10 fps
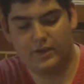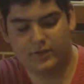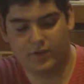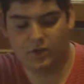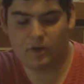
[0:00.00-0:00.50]

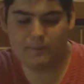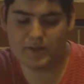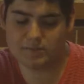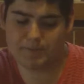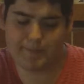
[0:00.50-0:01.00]
So not
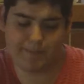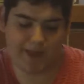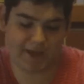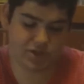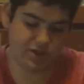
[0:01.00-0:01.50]
much people
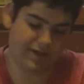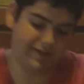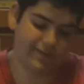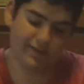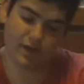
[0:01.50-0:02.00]
actually
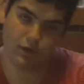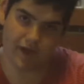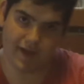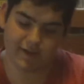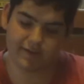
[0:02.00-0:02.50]
sell
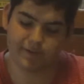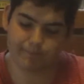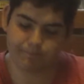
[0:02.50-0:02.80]
that.